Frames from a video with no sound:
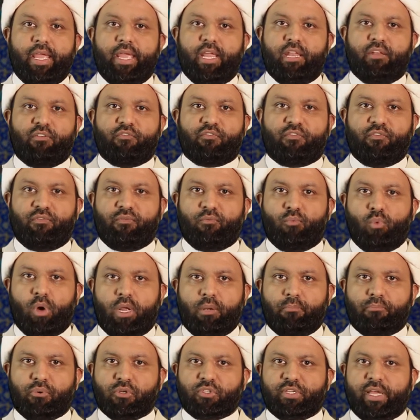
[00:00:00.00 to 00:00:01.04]
In
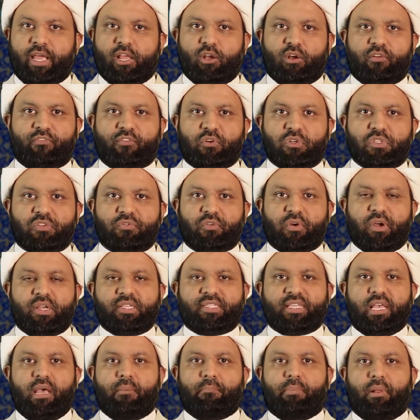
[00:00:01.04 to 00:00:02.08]
one particular verse, for
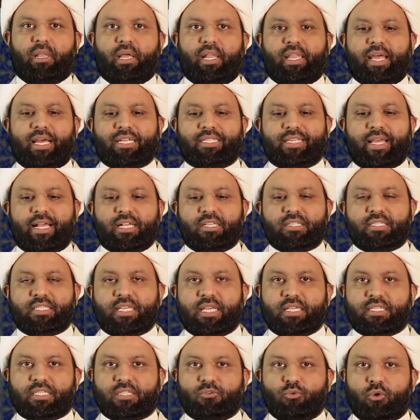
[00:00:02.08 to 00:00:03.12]
example, Allah tells
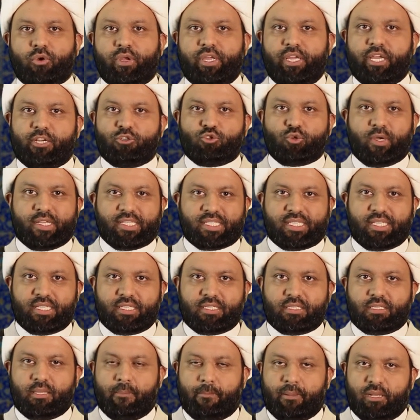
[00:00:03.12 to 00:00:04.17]
us where He
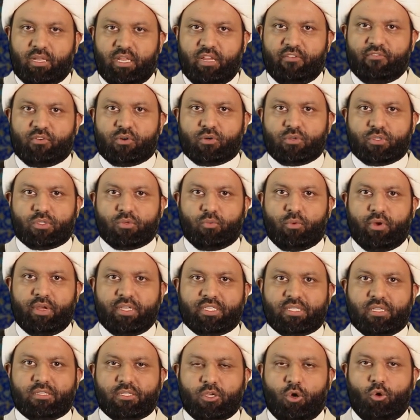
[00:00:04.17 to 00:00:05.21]
addresses the believers, where
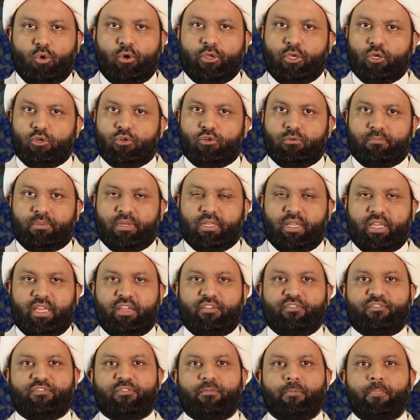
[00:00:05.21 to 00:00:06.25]
He says, O you who
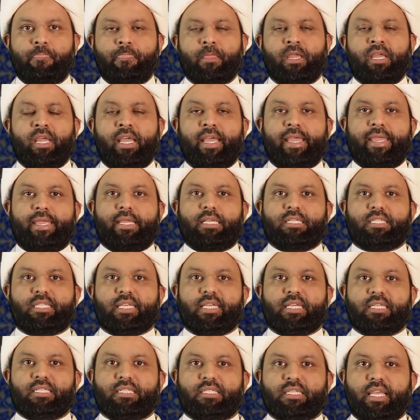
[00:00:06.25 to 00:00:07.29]
believe, He
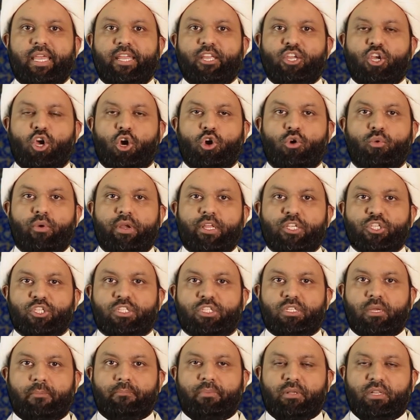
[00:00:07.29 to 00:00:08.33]
says, encourage
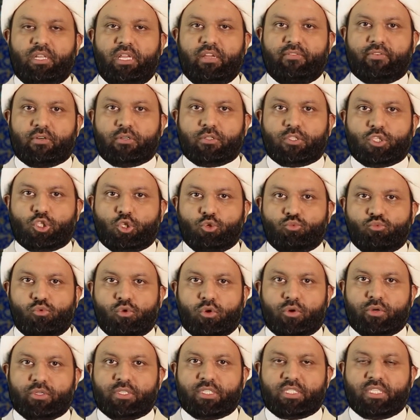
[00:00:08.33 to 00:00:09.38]
the believers
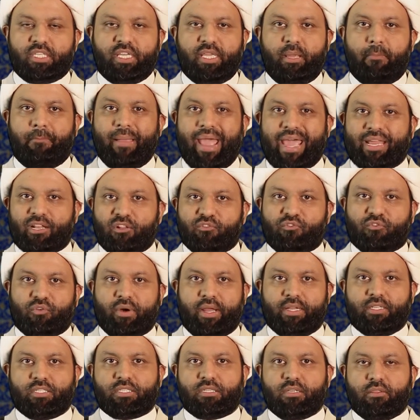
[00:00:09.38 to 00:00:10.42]
towards the
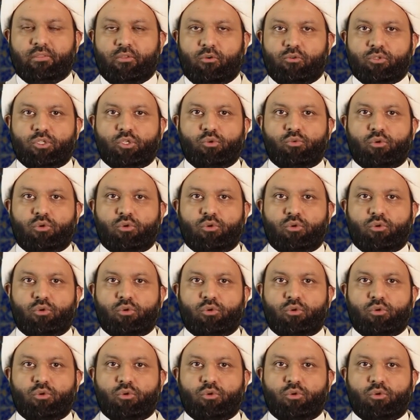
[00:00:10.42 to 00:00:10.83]
battlefront, those